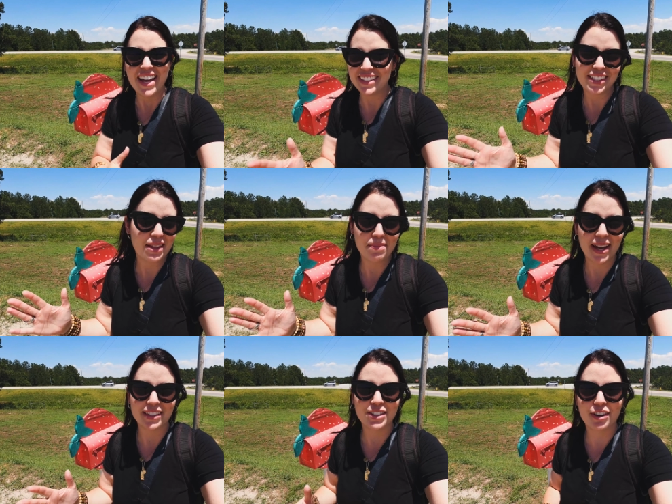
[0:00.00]
It's the
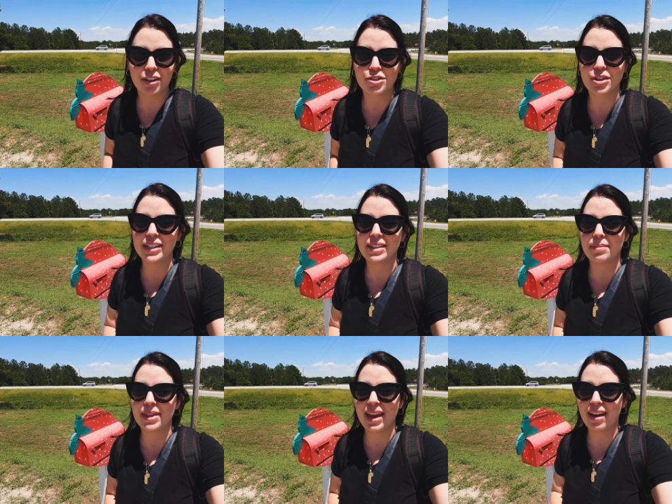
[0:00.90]
best. You got to try
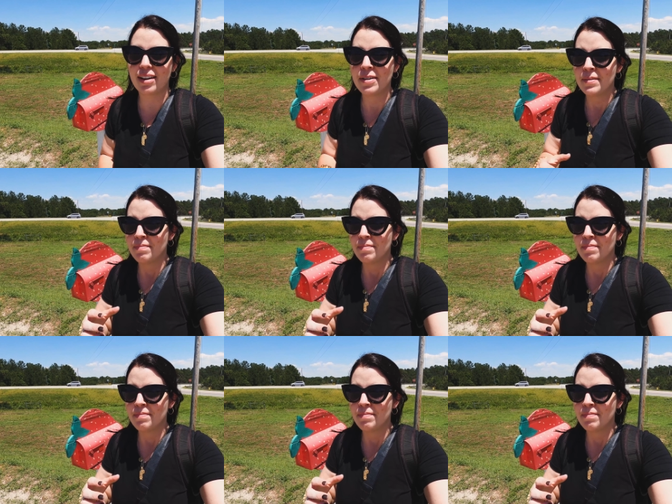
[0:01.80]
some of that.